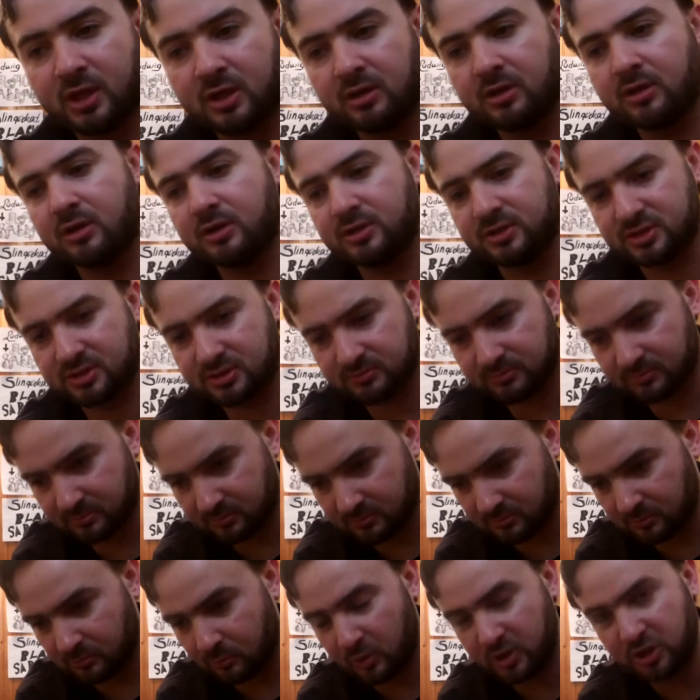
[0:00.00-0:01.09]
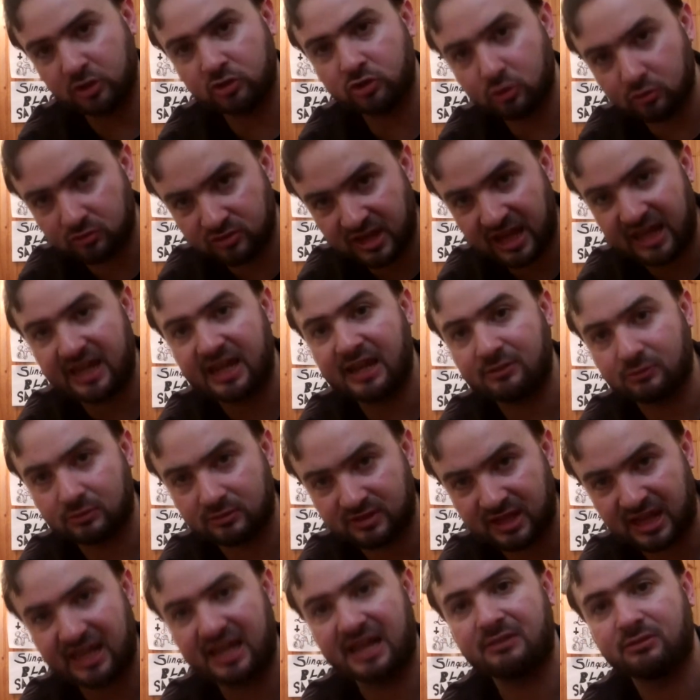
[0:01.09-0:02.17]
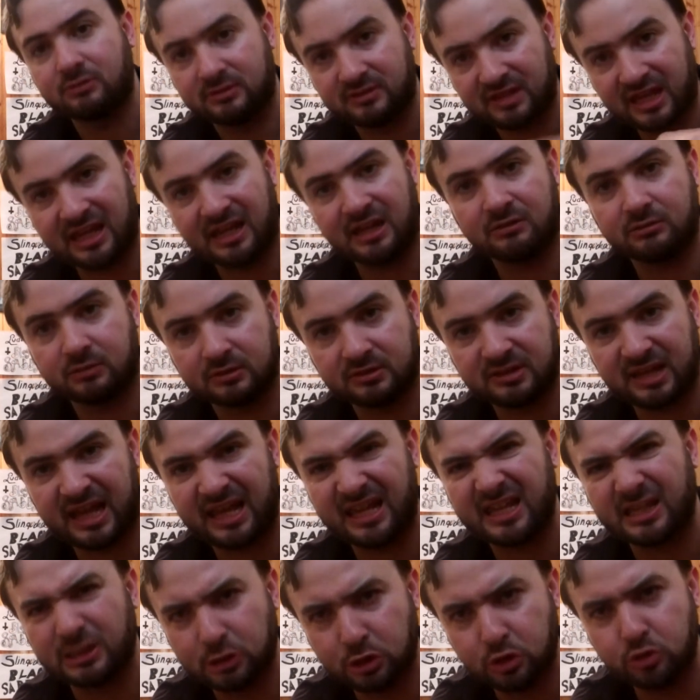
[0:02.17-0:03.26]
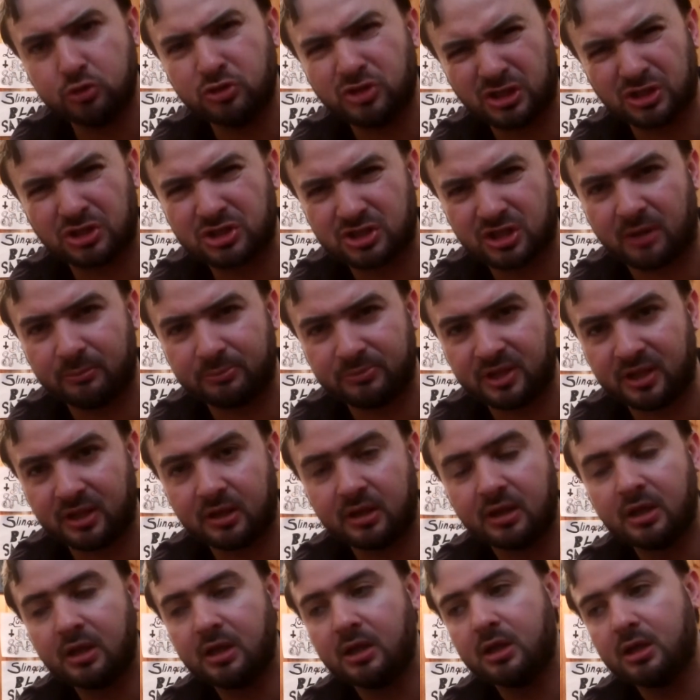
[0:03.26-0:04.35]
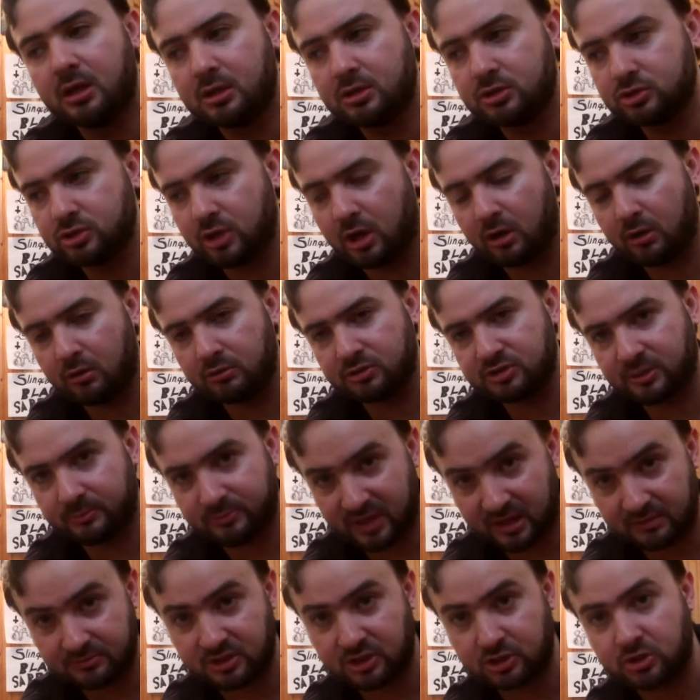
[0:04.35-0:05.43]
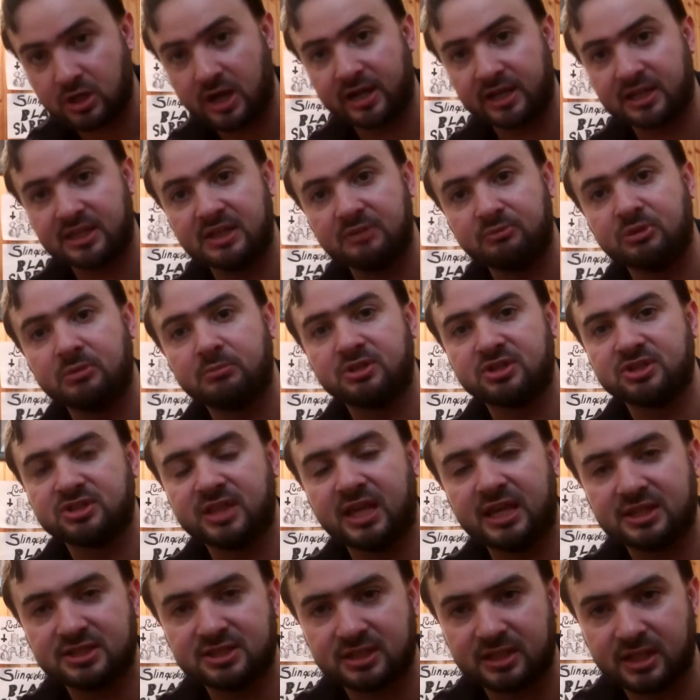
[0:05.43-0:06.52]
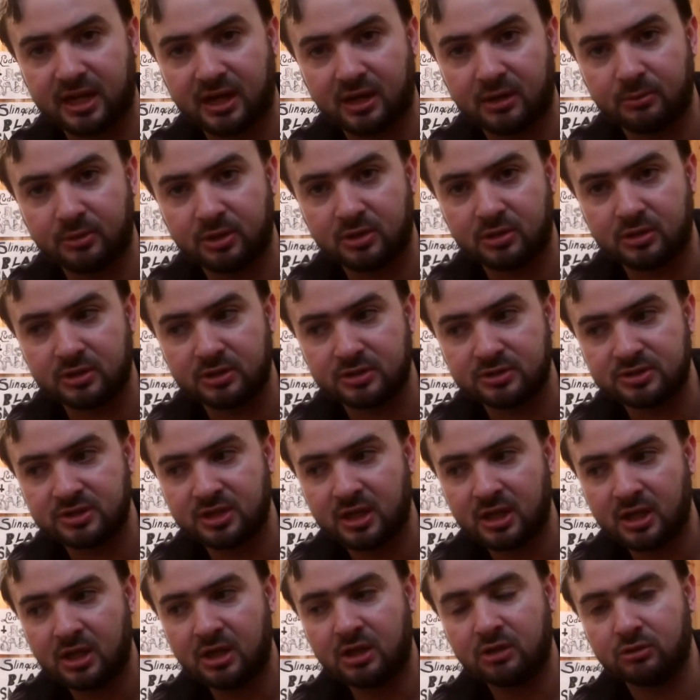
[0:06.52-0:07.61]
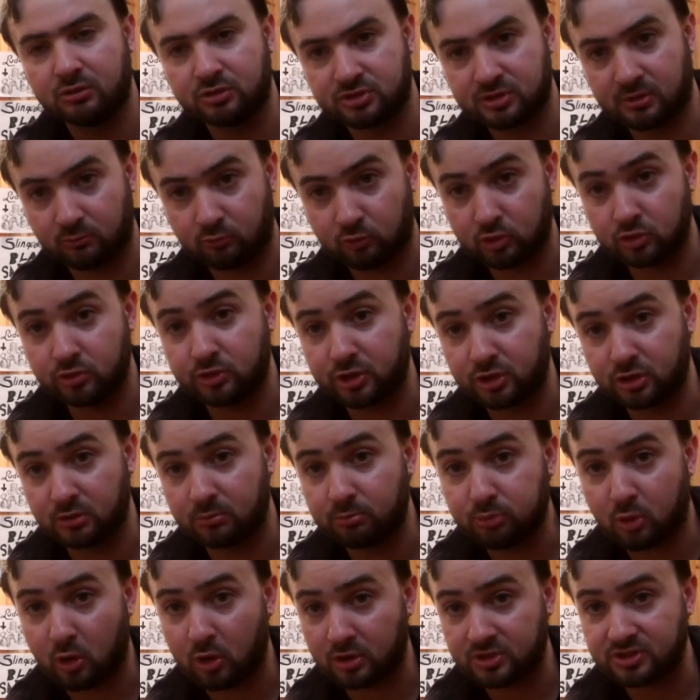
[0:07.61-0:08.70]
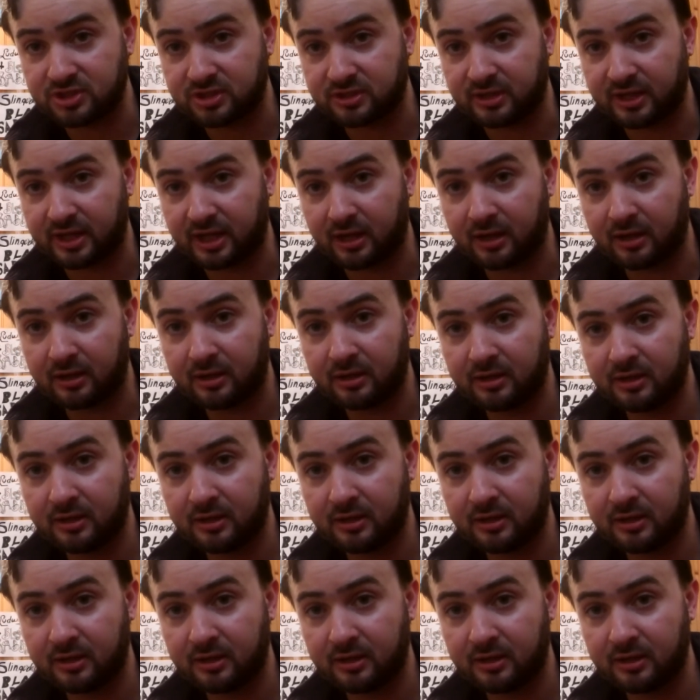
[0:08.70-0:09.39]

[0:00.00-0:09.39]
Because when you do take after take after take after take, it loses something. So sometimes I try to keep the mistakes in there because there's some really good parts in there.